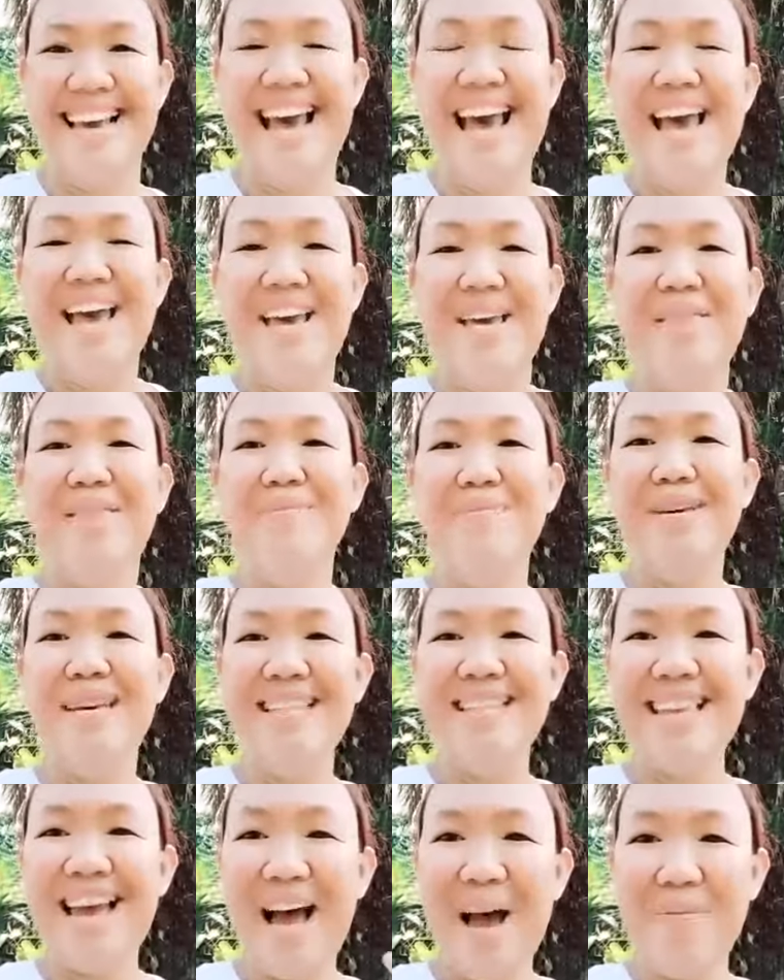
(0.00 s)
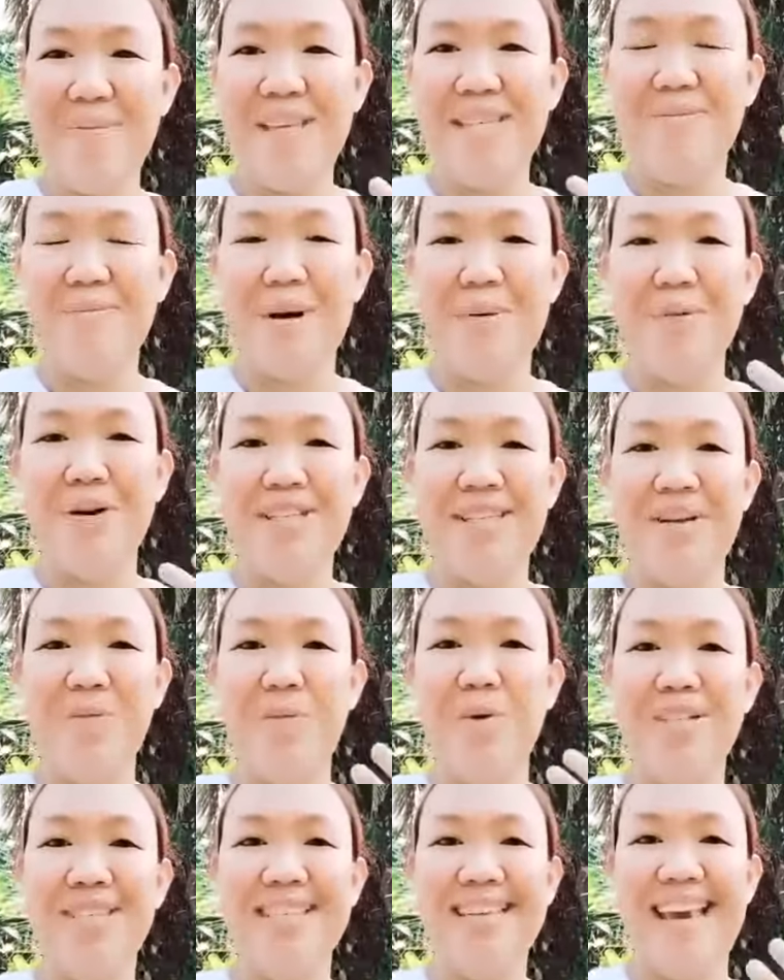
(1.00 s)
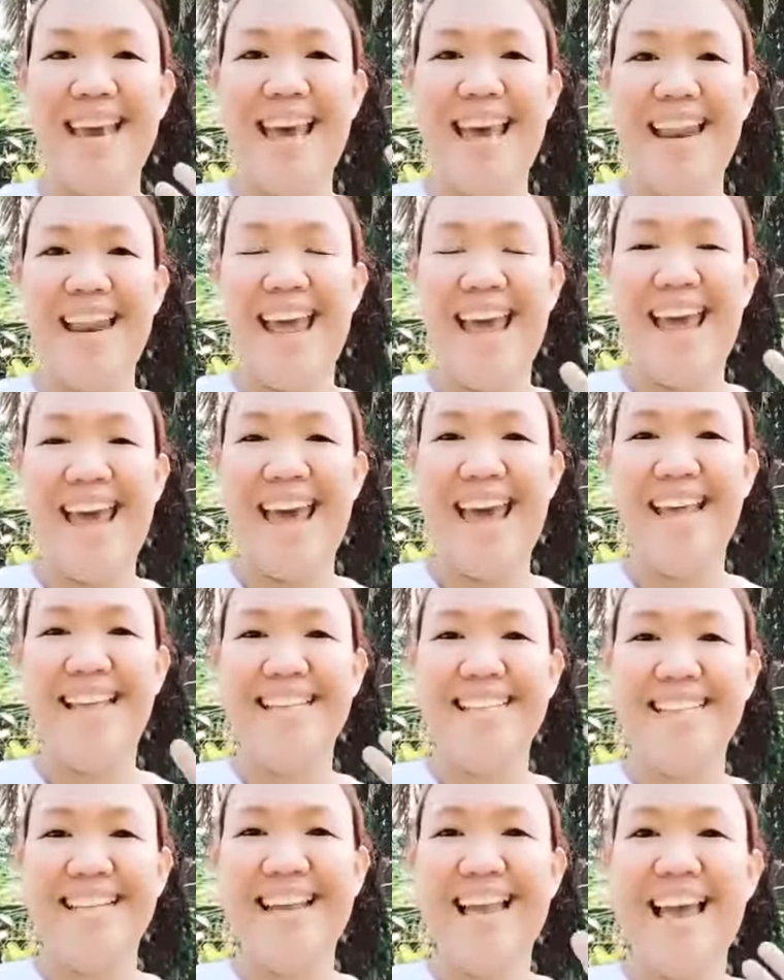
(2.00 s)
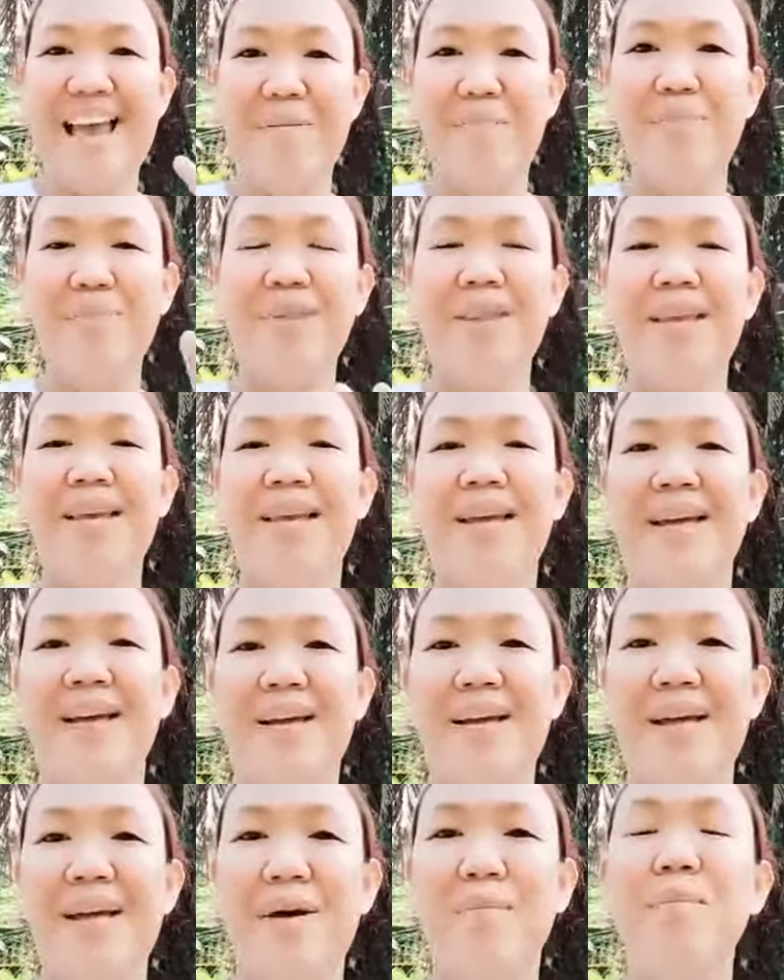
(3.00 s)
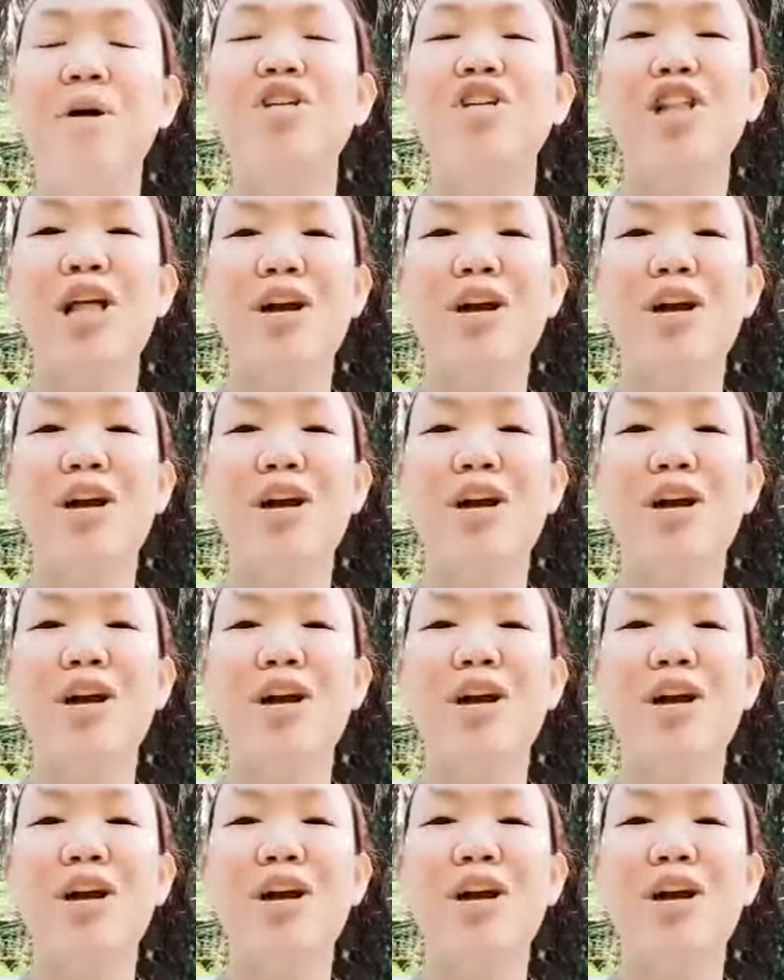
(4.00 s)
In the meantime, this is May Martin once again, and much love.